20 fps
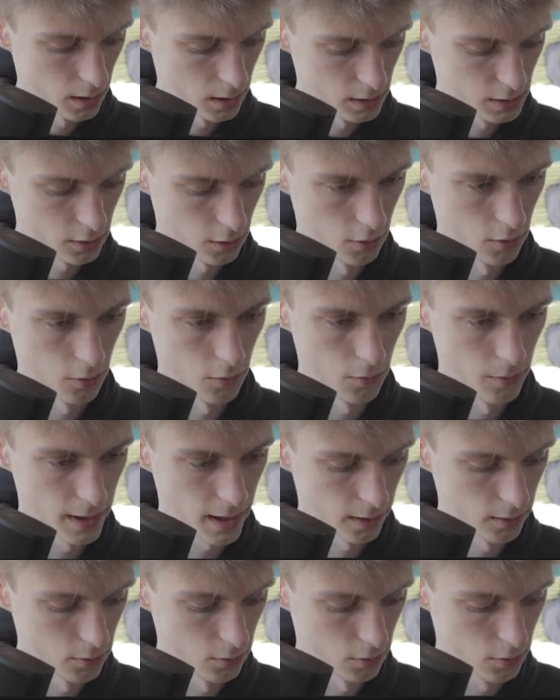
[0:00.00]
So we
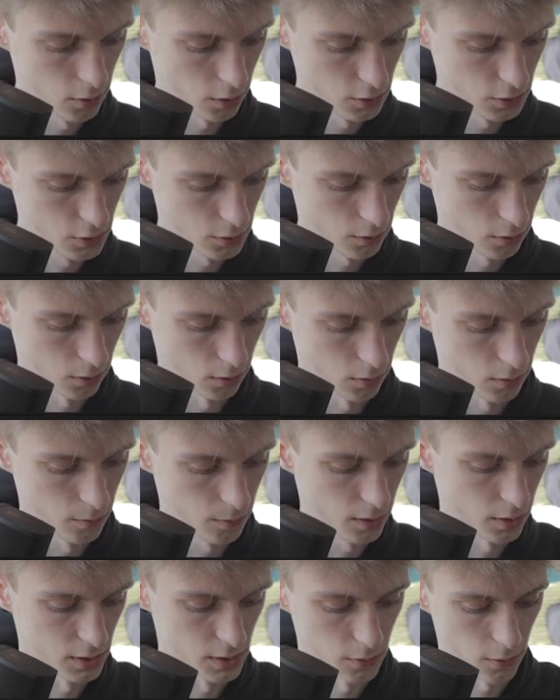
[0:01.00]
can do
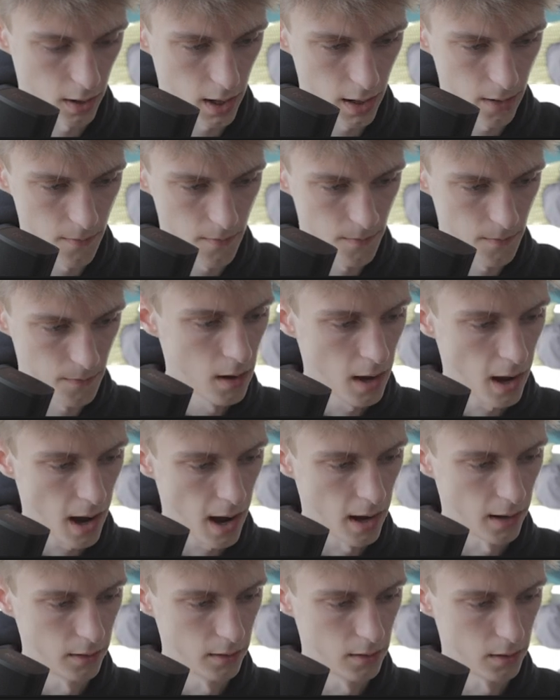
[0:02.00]
Ctrl+Y,
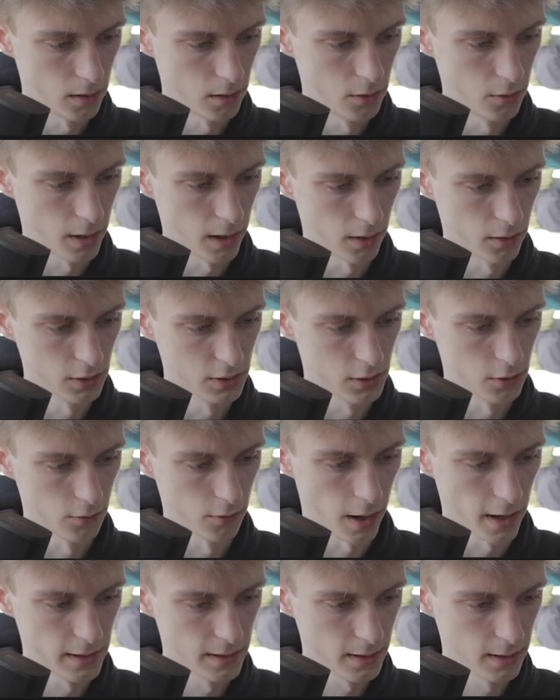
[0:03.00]
and you can also
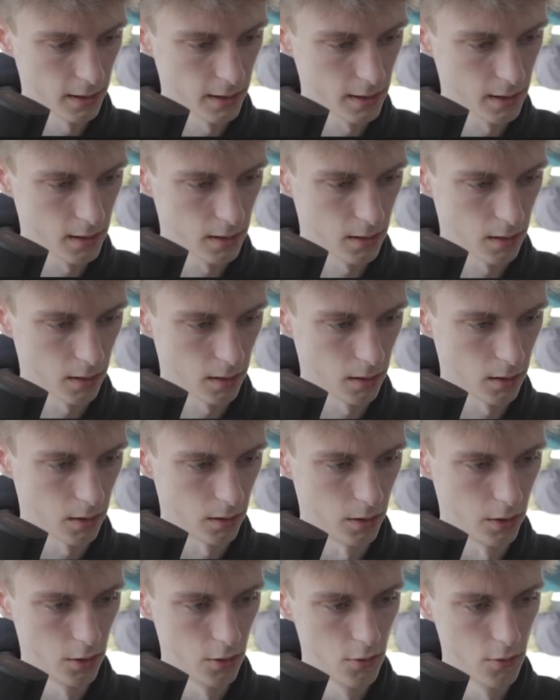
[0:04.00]
right click,
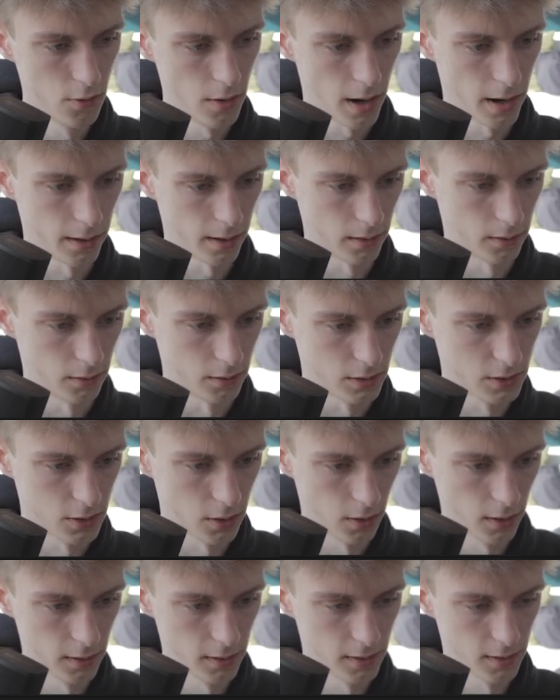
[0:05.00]
new, and then
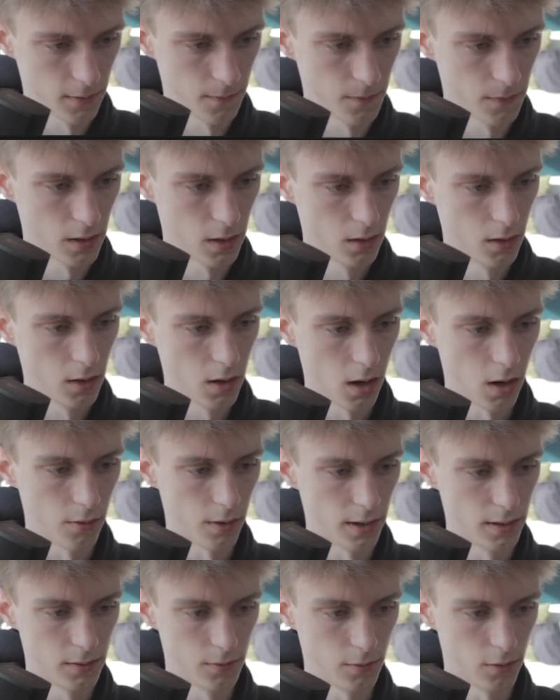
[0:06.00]
solid. All
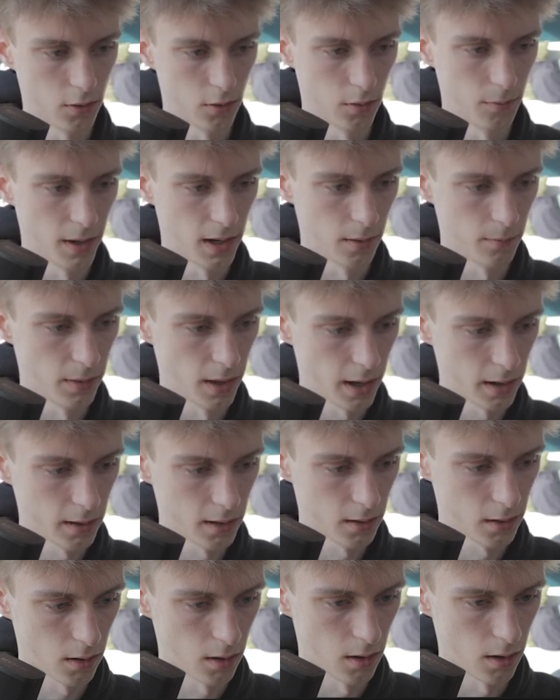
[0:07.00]
right, we're gonna make it
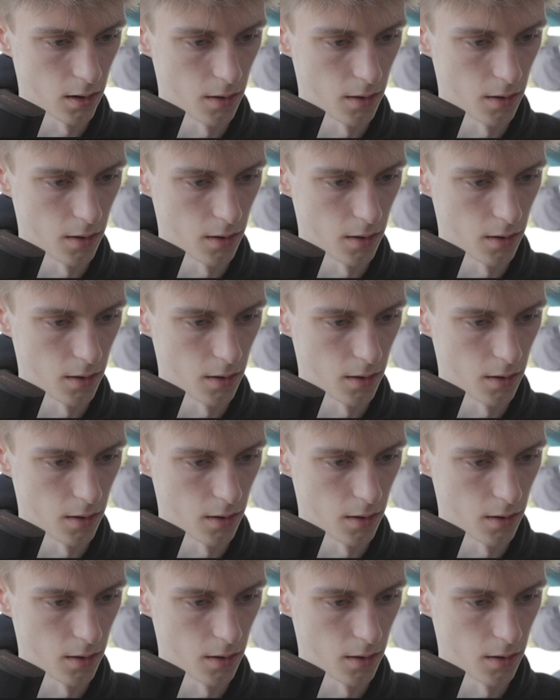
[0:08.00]
black.